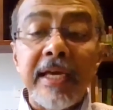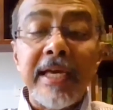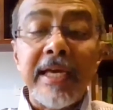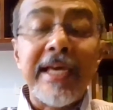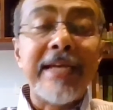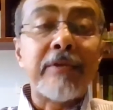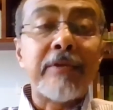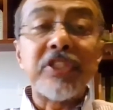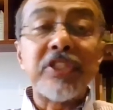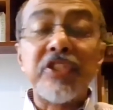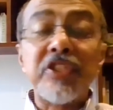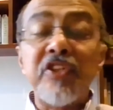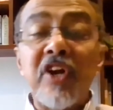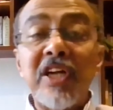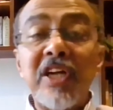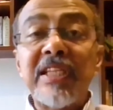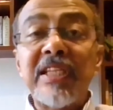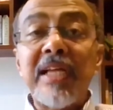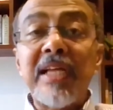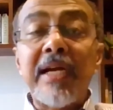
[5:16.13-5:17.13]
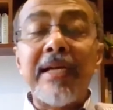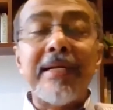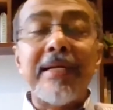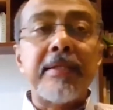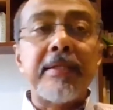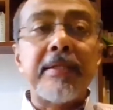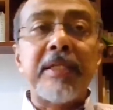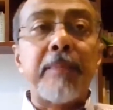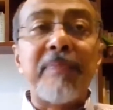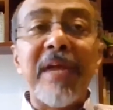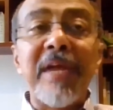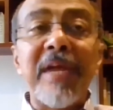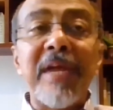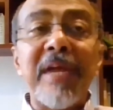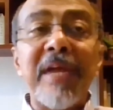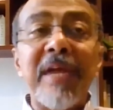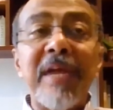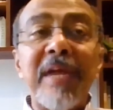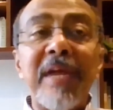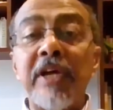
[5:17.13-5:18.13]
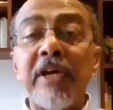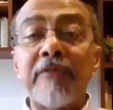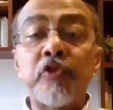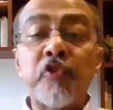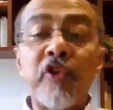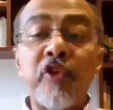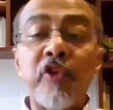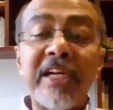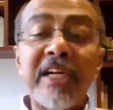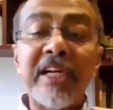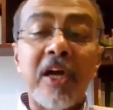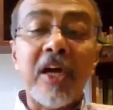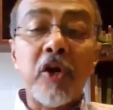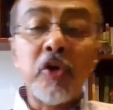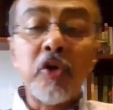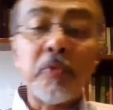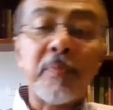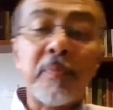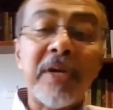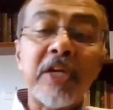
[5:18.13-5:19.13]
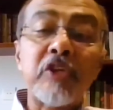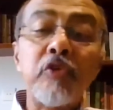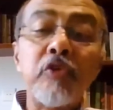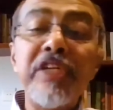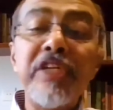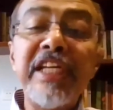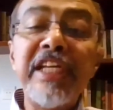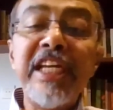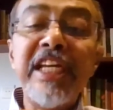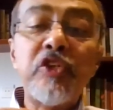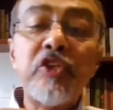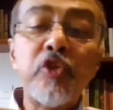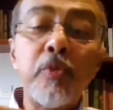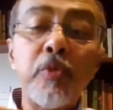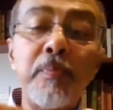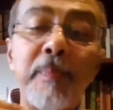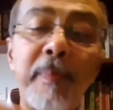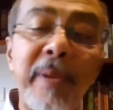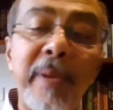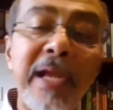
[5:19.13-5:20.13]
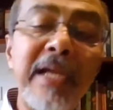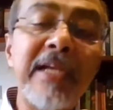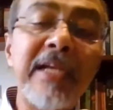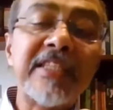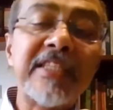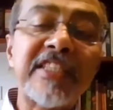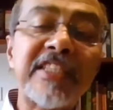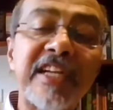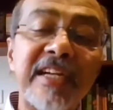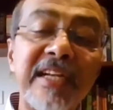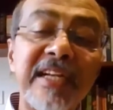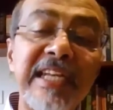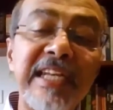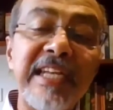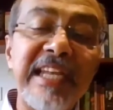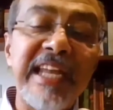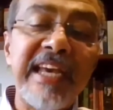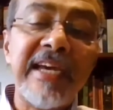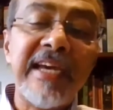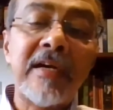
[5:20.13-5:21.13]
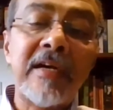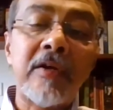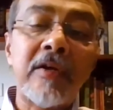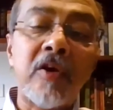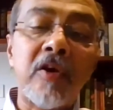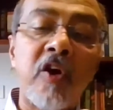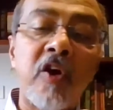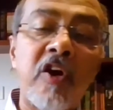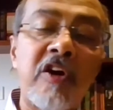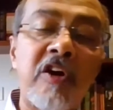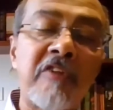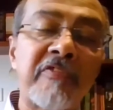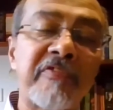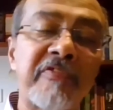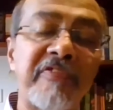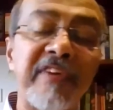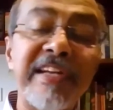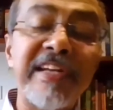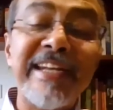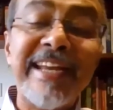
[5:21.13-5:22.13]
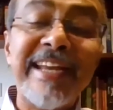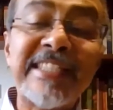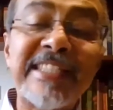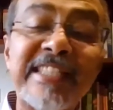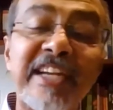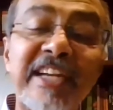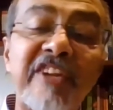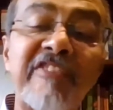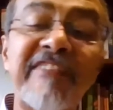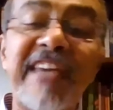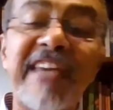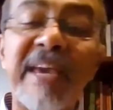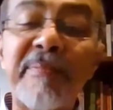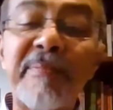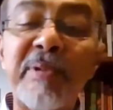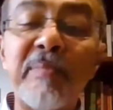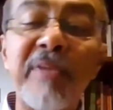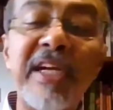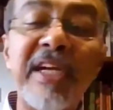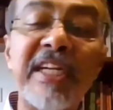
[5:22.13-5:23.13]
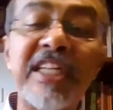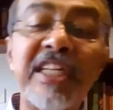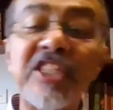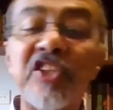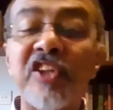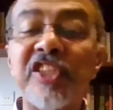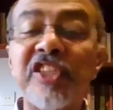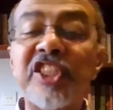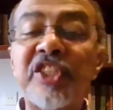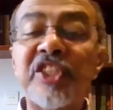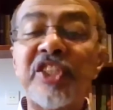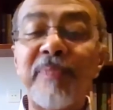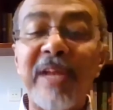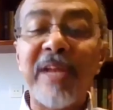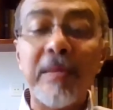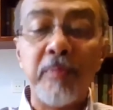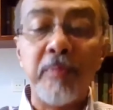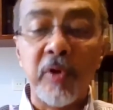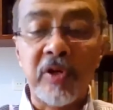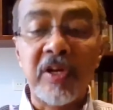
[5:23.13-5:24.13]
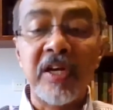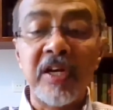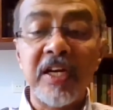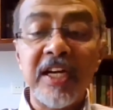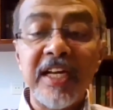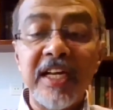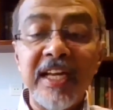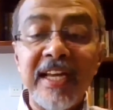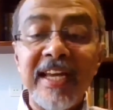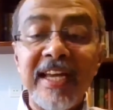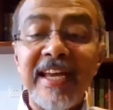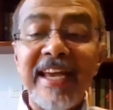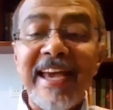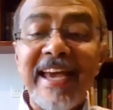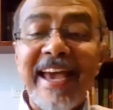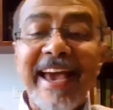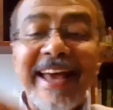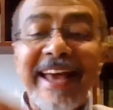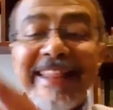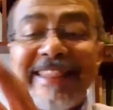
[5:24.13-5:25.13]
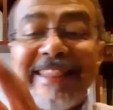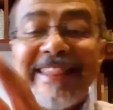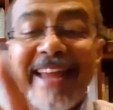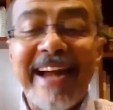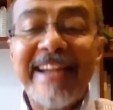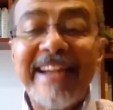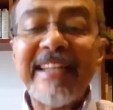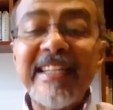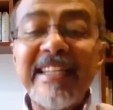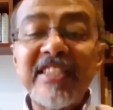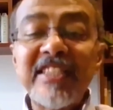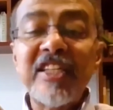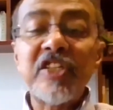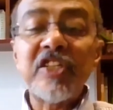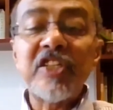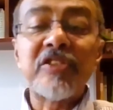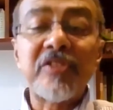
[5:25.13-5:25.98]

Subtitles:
it is not the playbook you have to throw it out, but you need to build certain layer of next set of capabilities on this playbook. And that is the